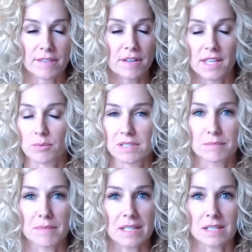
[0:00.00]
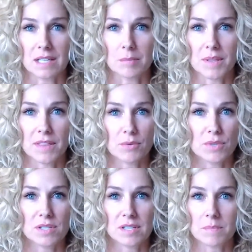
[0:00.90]
everything was amazing, but there
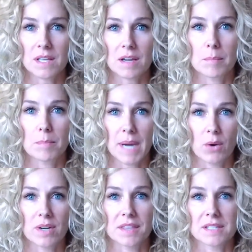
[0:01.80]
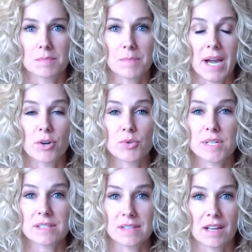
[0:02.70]
was something about this
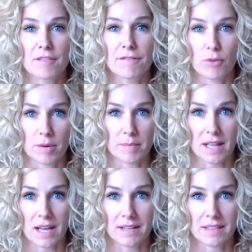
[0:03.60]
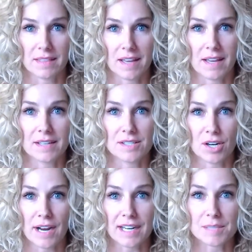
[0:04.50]
boundary setting formula that
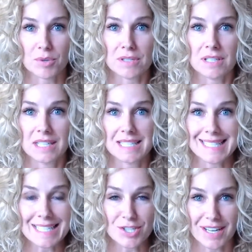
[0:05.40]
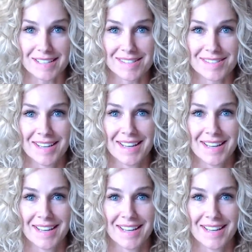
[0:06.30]
our expert is going to teach us